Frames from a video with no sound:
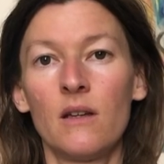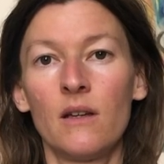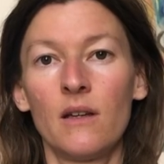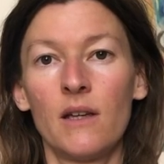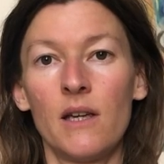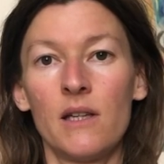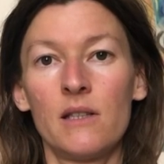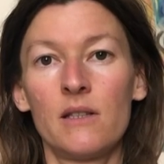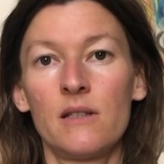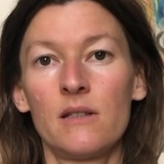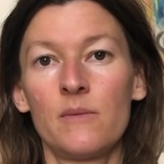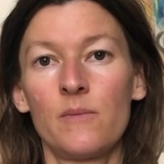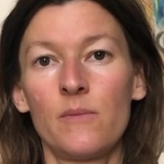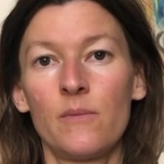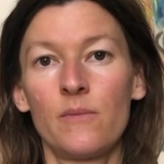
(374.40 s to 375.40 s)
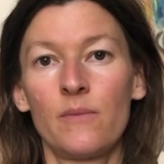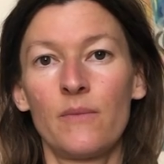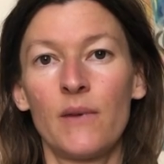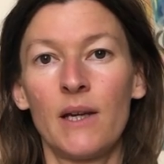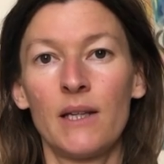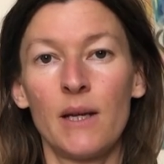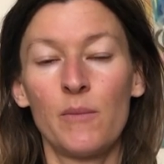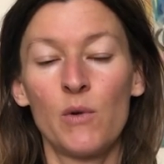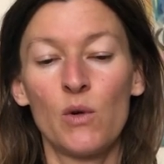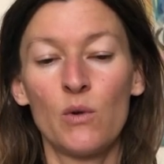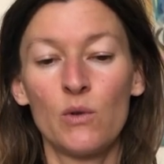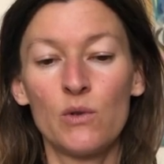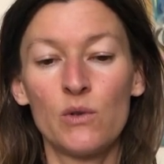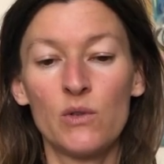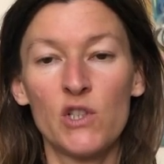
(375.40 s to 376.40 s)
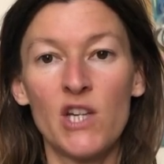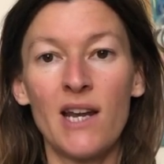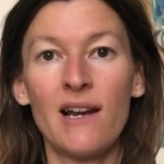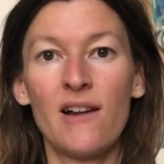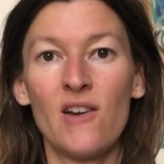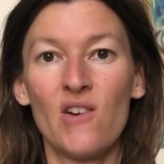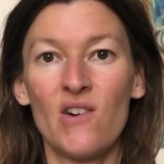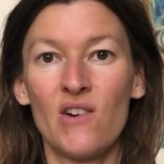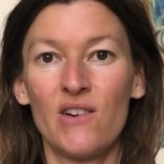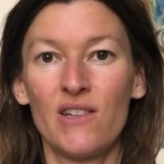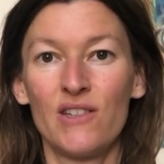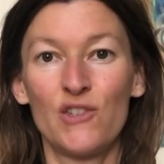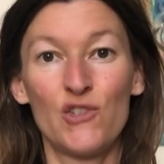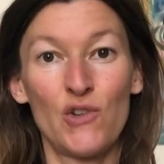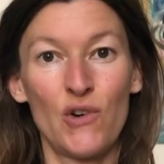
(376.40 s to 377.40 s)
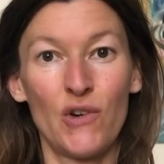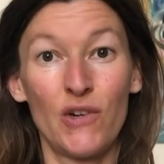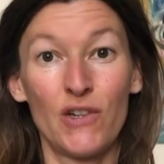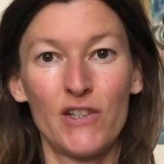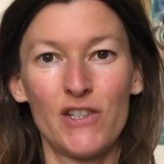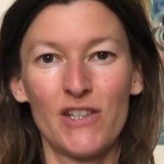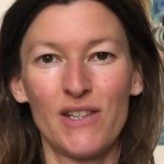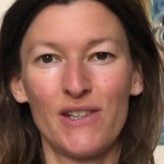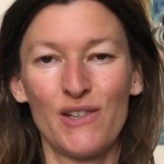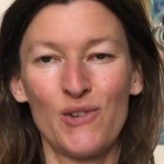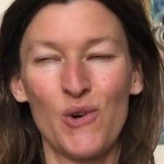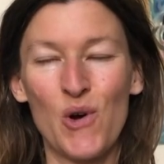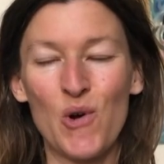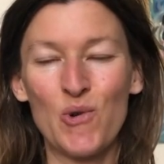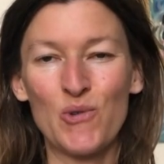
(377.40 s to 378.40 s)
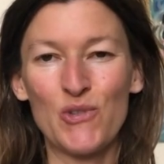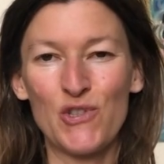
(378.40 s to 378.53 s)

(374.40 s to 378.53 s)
Yes, and I'm going to channel her in a church, in an old